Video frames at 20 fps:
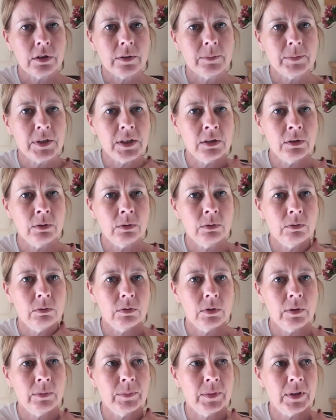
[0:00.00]
I'm still
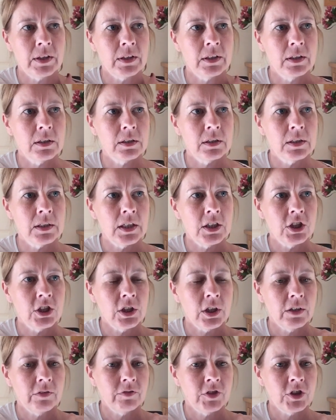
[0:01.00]
on my stash
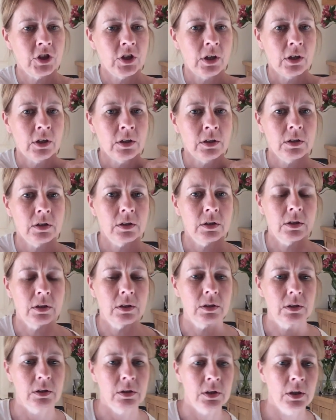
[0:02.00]
diet for charts.
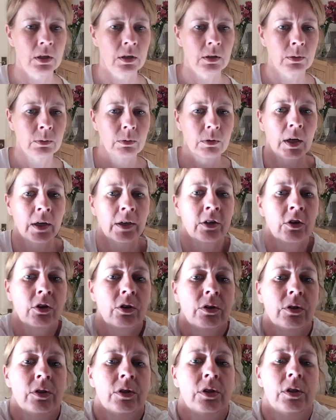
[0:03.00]
So I
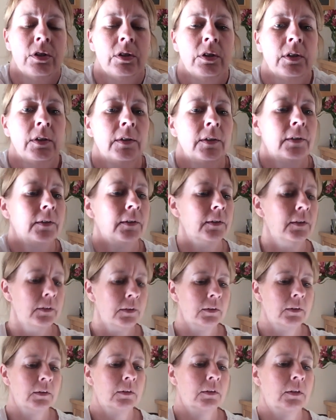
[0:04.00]
got,
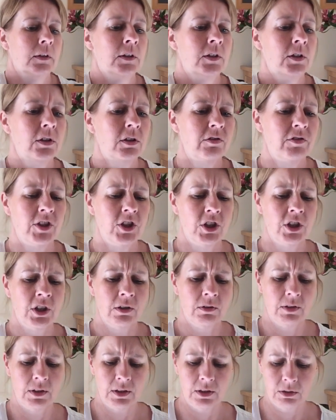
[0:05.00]
I don't know if I
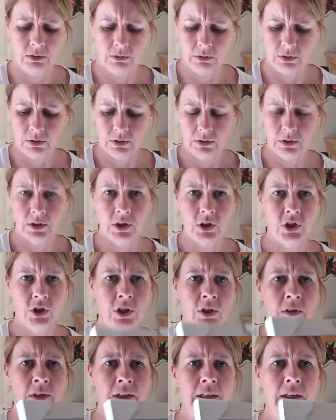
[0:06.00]
showed these or not, I got
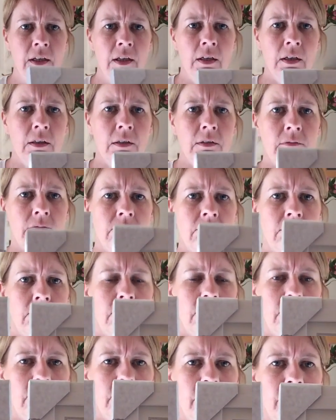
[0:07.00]
two little
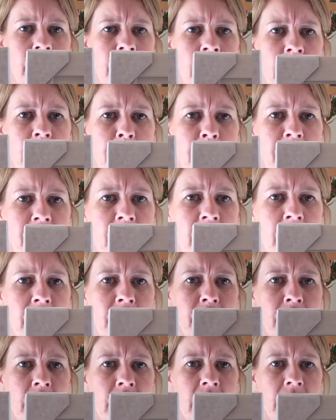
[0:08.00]
5x5
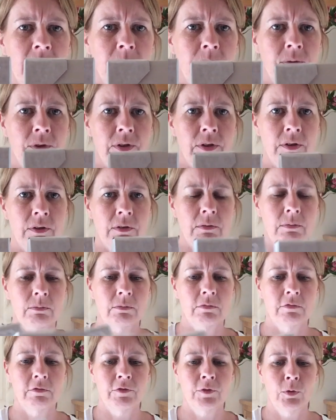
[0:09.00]
frames
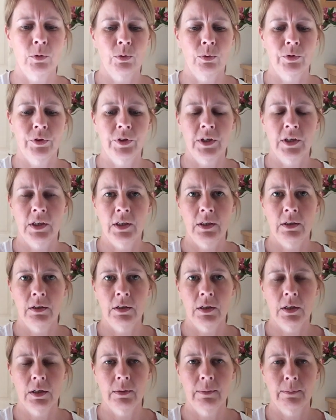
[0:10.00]
for the
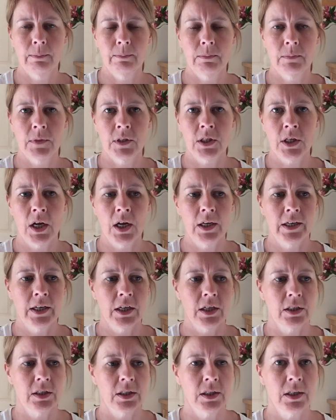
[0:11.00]
Dahlia
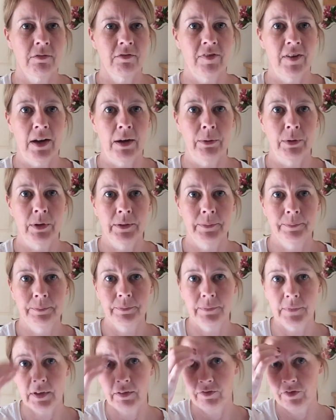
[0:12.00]
and Sunflower.
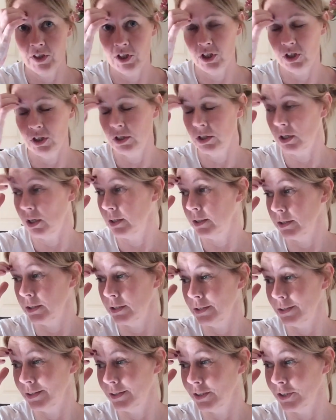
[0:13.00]
I finished the Dahlia,
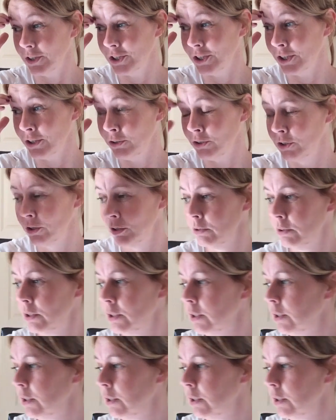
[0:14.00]
didn't I? I showed you.